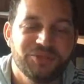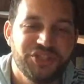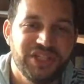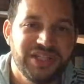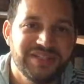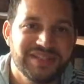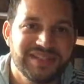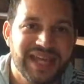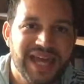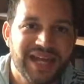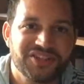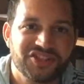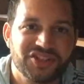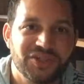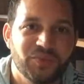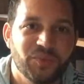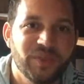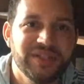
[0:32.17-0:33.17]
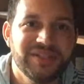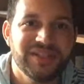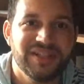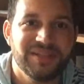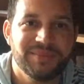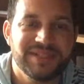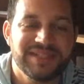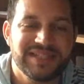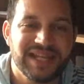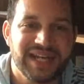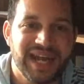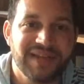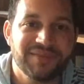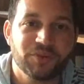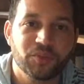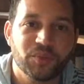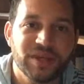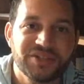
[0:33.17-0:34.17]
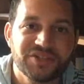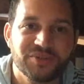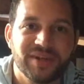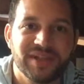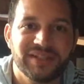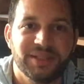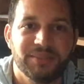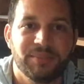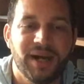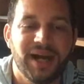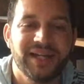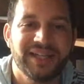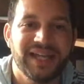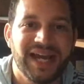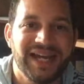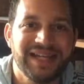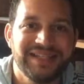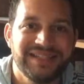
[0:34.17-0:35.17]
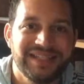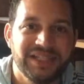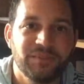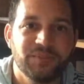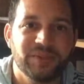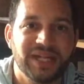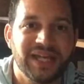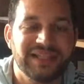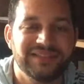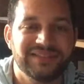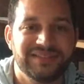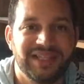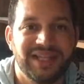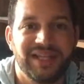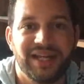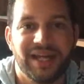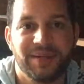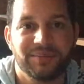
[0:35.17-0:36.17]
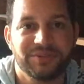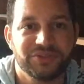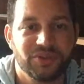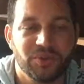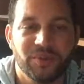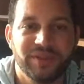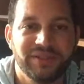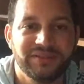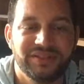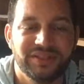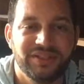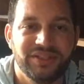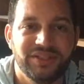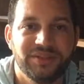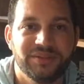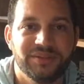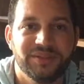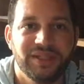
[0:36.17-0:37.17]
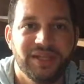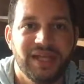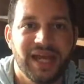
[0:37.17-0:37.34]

Jesus actually went to them and said, "I have a resurrected body. I did what I said I was going to do.